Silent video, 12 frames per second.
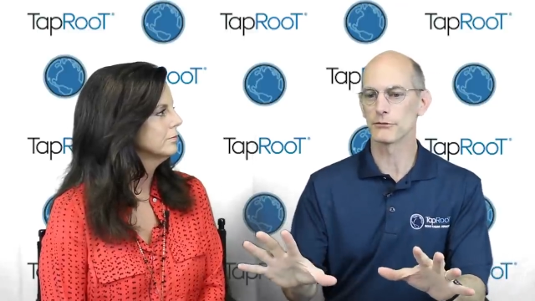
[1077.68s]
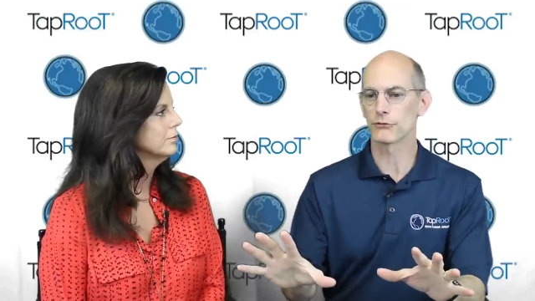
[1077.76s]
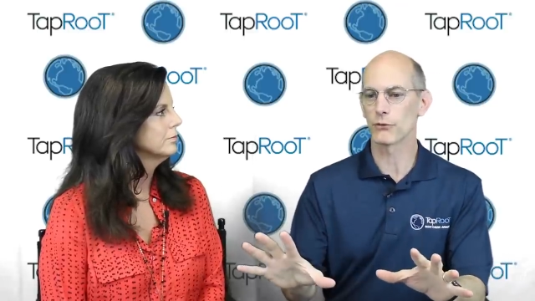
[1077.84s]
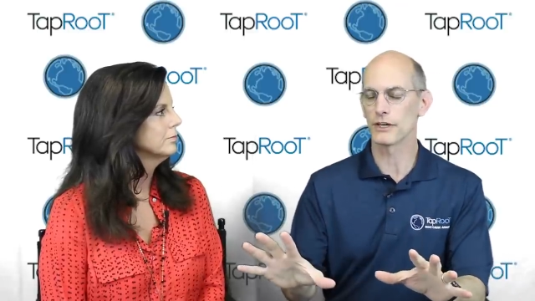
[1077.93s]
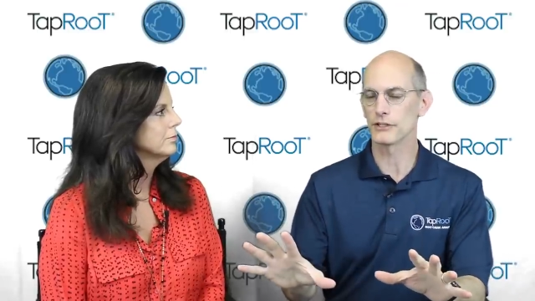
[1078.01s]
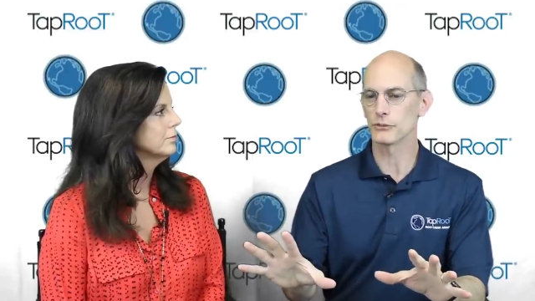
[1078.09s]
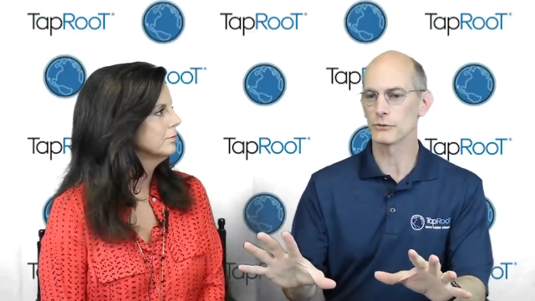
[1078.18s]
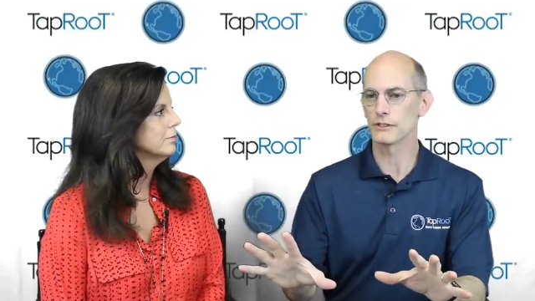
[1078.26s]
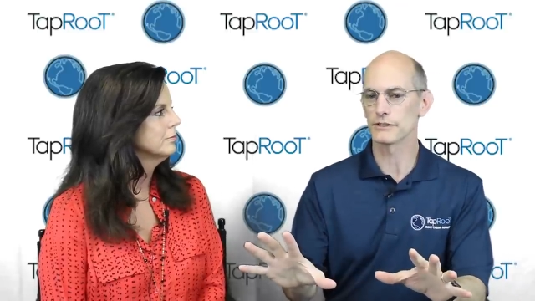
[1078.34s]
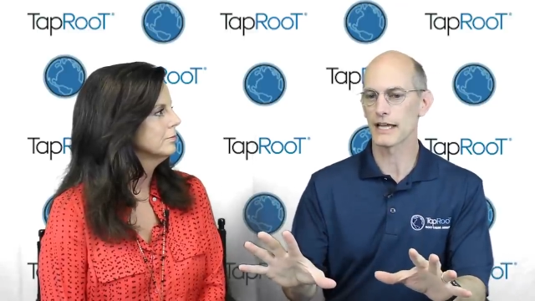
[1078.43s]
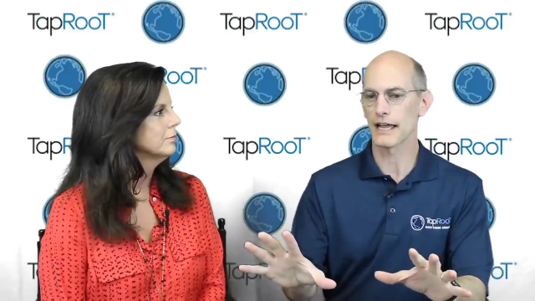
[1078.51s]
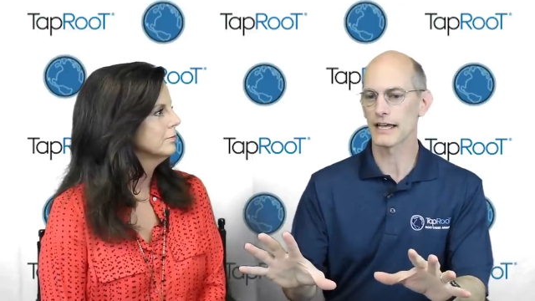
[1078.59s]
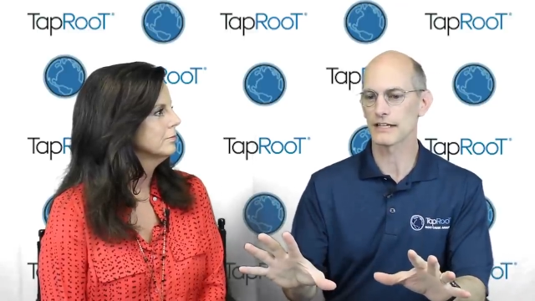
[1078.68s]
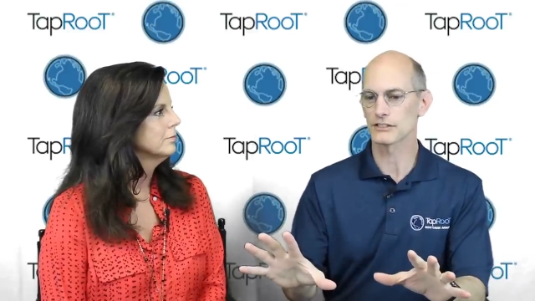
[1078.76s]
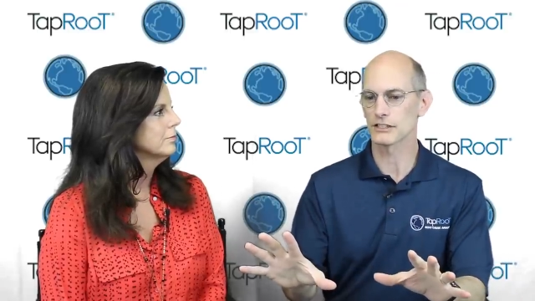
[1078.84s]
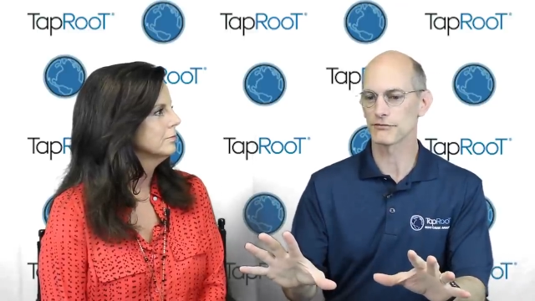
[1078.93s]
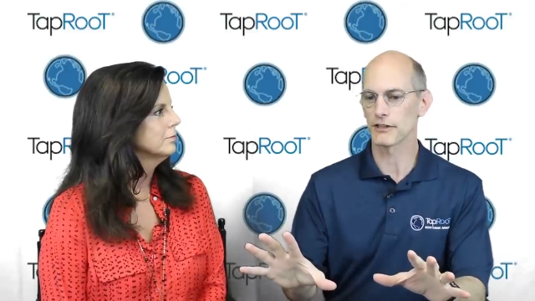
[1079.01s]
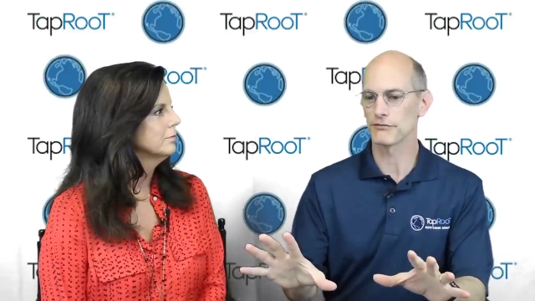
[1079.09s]
Speaker 1: before I do a task
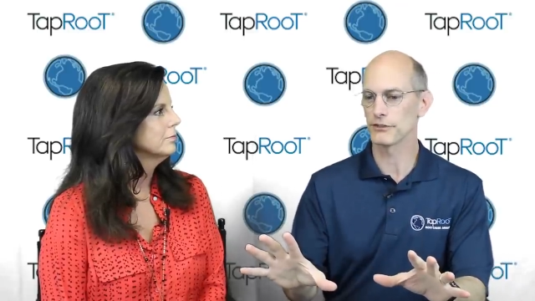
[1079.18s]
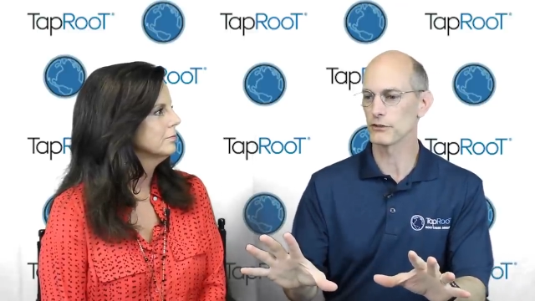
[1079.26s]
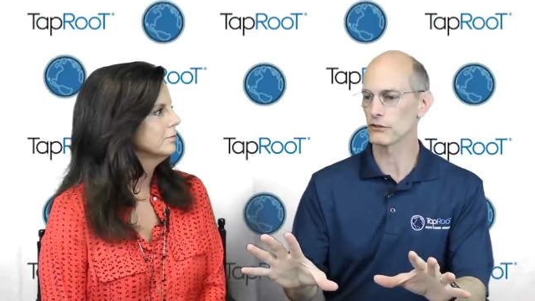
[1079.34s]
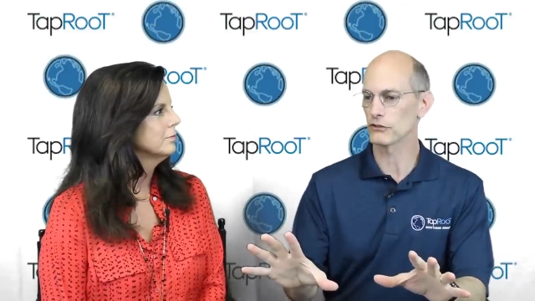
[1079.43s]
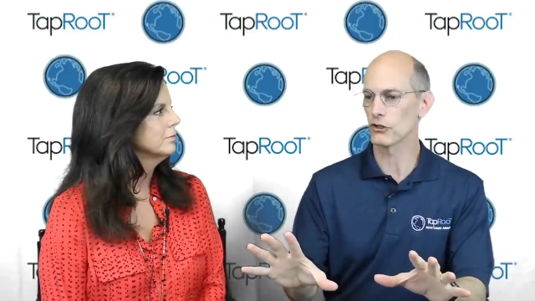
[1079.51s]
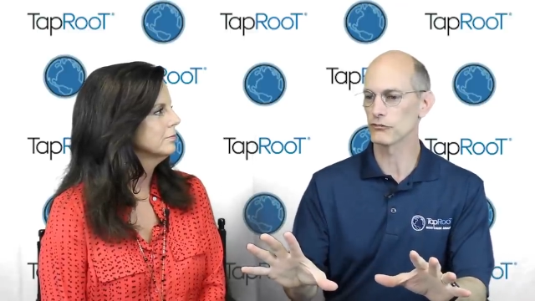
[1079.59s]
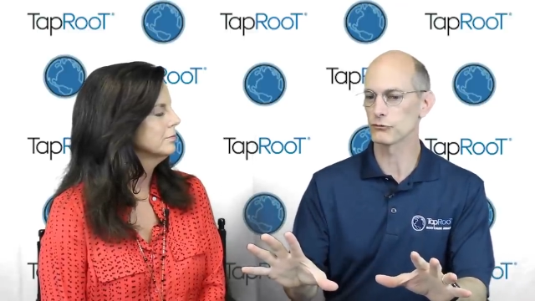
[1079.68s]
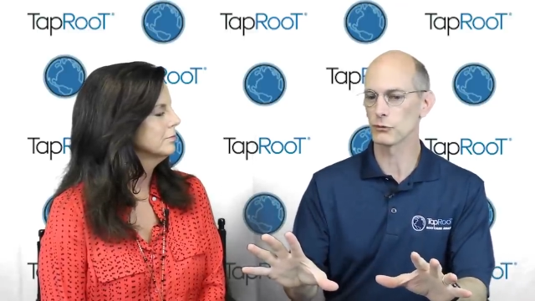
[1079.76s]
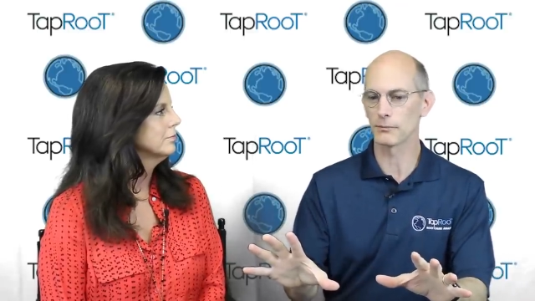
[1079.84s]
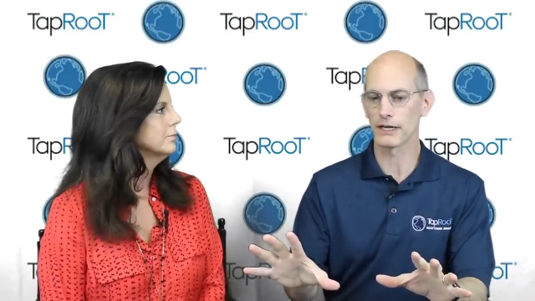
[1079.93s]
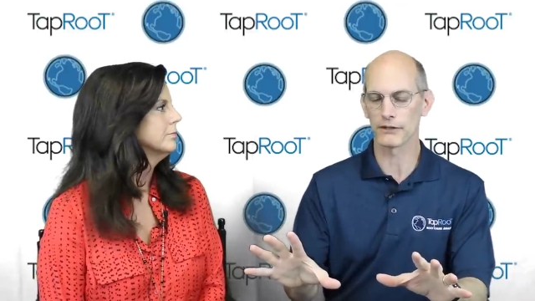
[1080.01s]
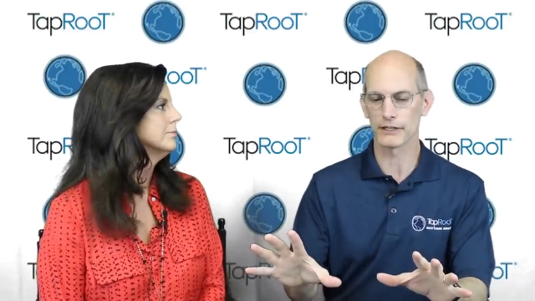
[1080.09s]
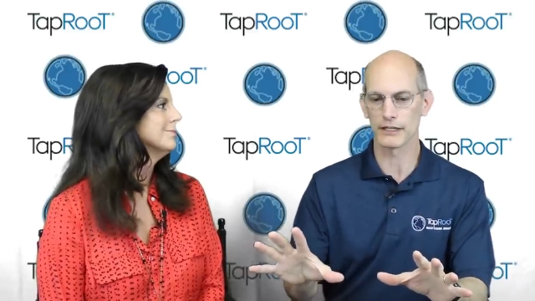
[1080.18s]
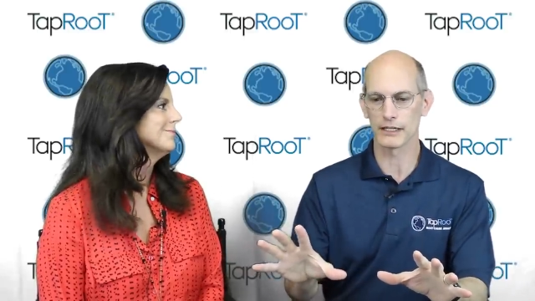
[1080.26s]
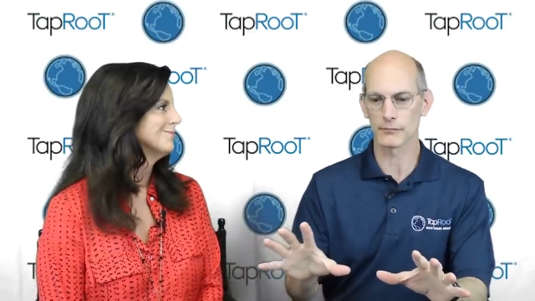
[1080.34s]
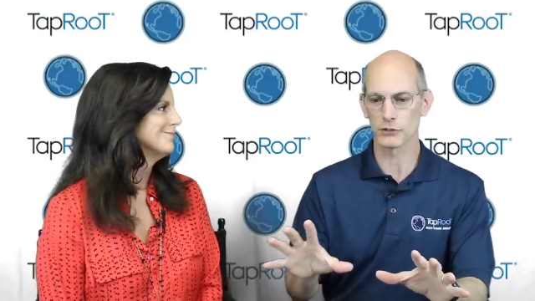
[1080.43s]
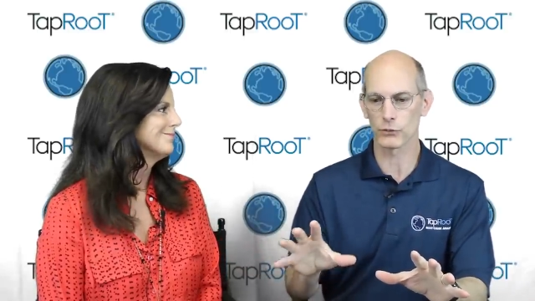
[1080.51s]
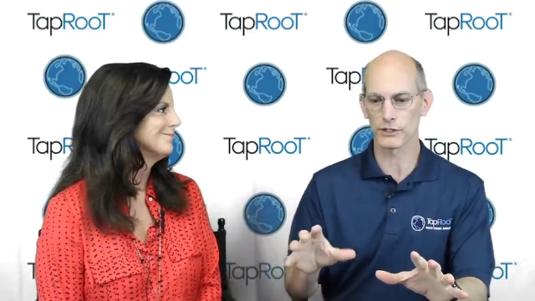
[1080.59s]
if I feel uncomfortable about it, and
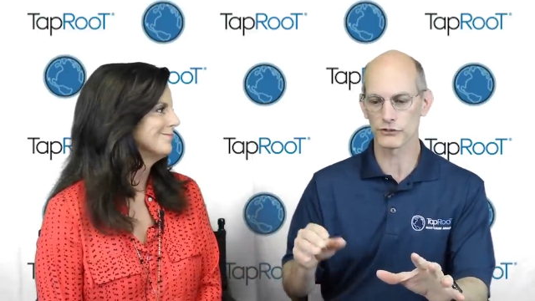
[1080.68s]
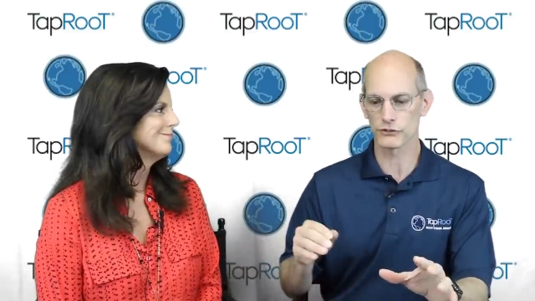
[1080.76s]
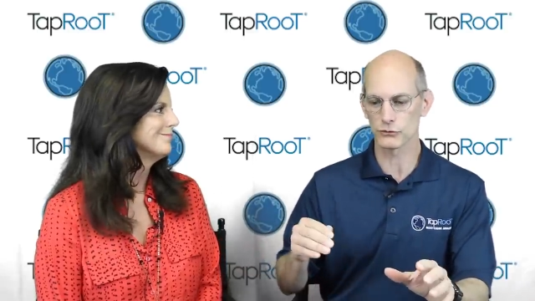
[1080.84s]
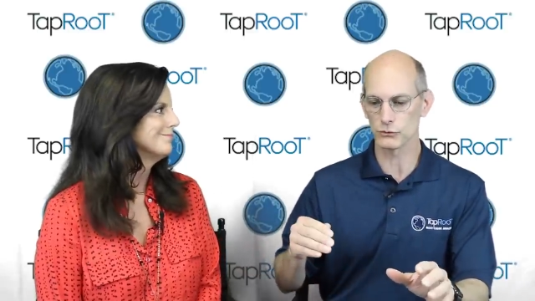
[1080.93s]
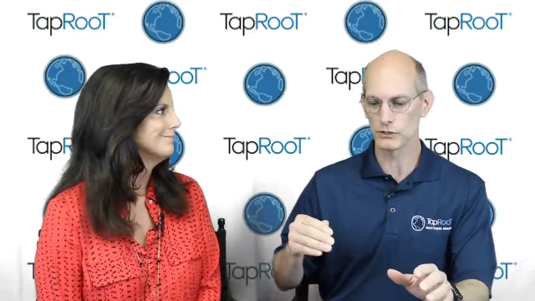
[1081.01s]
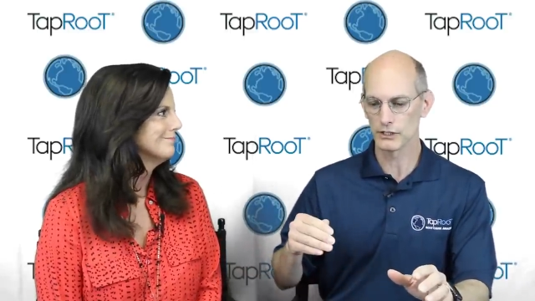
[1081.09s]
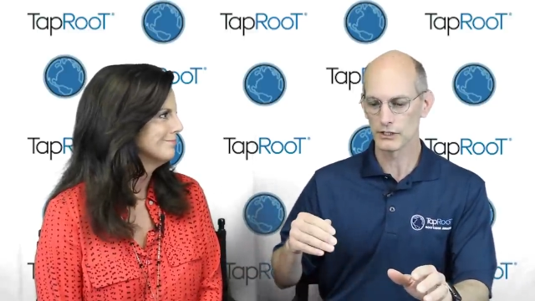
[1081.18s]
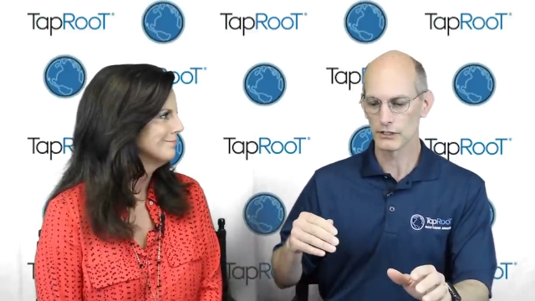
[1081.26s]
I'm going to